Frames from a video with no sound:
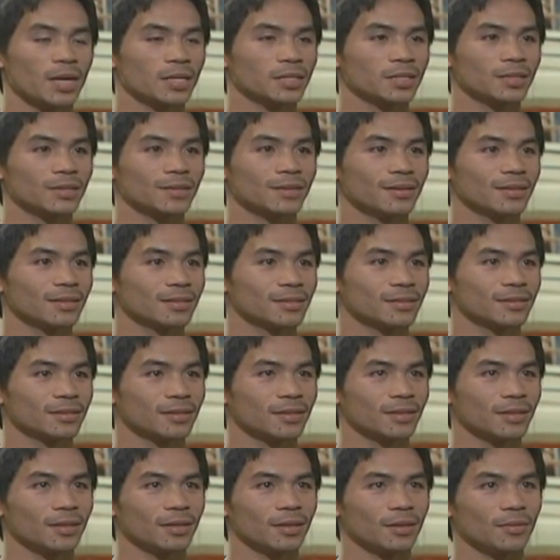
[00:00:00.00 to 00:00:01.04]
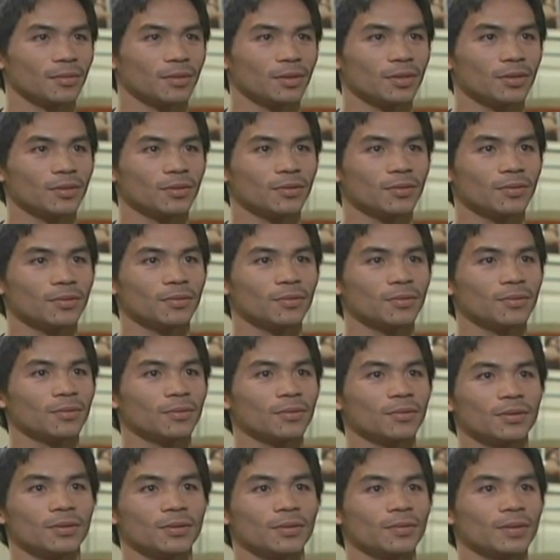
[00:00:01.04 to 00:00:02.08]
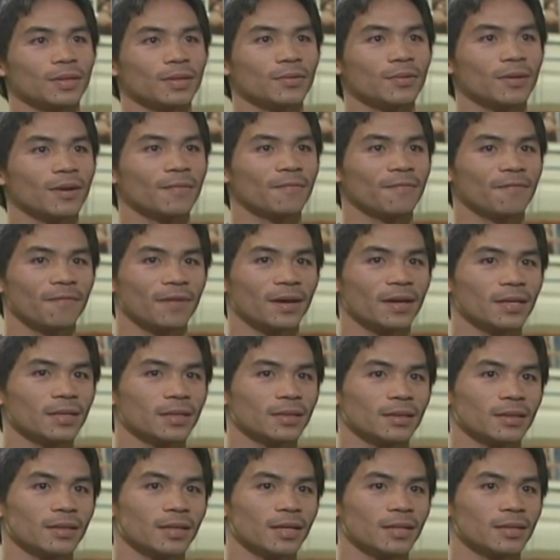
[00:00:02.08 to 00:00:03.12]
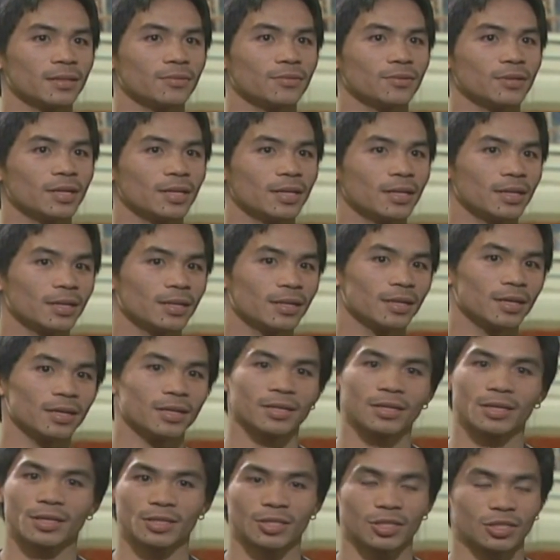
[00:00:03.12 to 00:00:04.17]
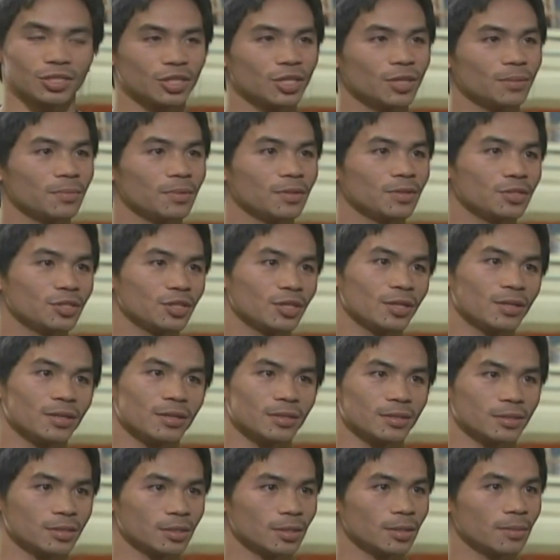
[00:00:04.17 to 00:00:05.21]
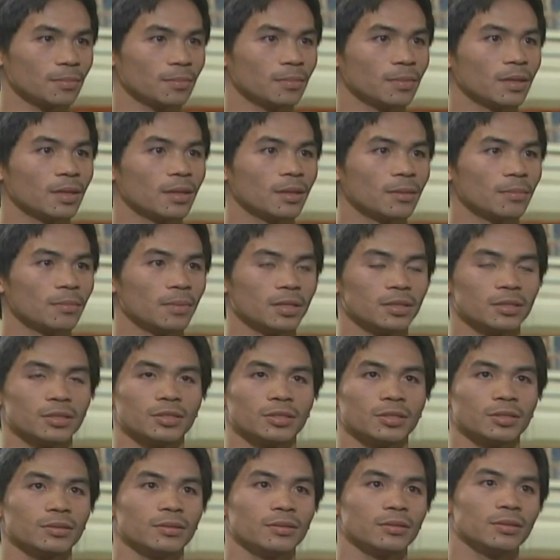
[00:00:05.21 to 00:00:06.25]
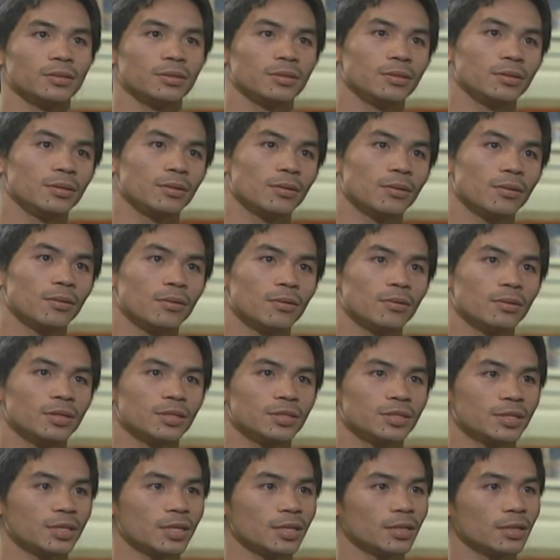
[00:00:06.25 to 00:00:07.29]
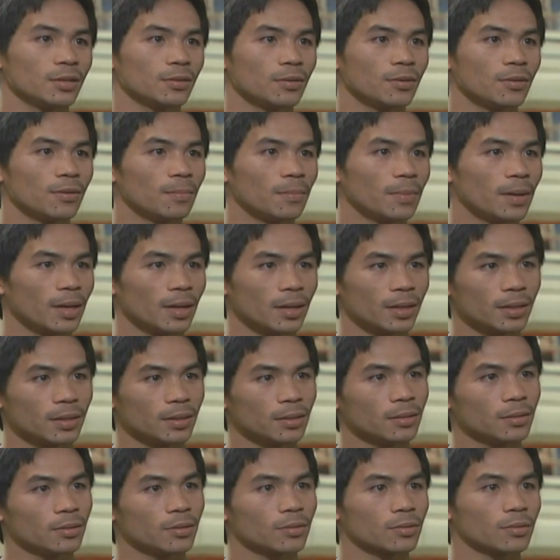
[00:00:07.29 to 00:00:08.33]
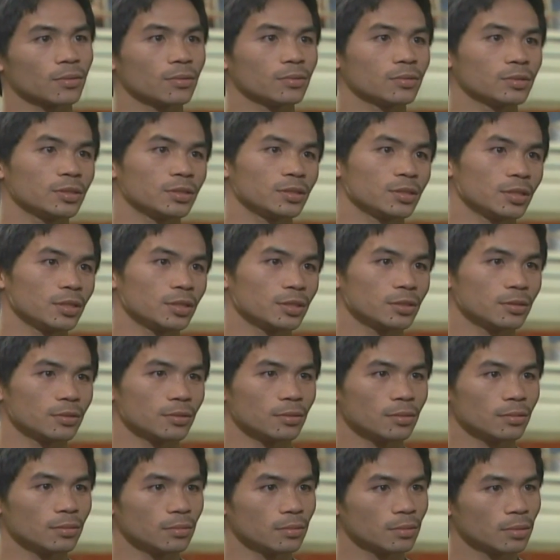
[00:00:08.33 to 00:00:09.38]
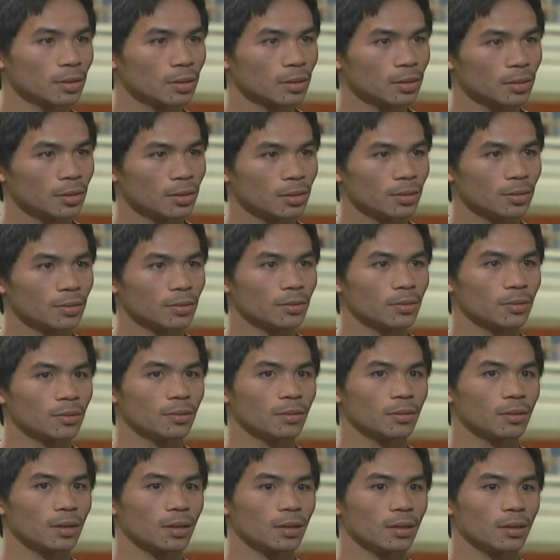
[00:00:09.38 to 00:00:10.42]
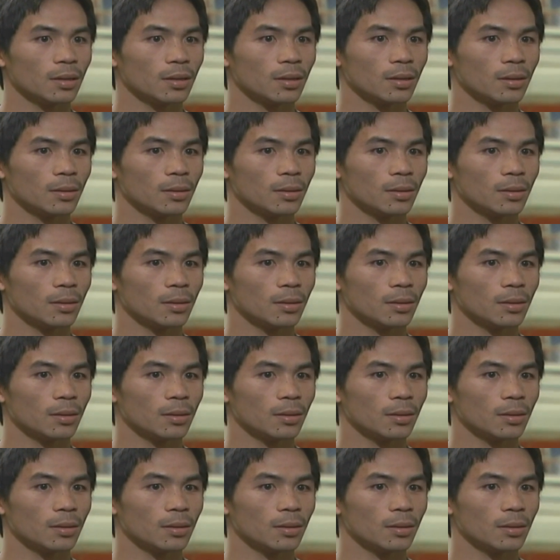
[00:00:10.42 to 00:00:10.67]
boxing is when you have a fight, not only at the gym, you train in the gym, but you only train your mind, your concentration, your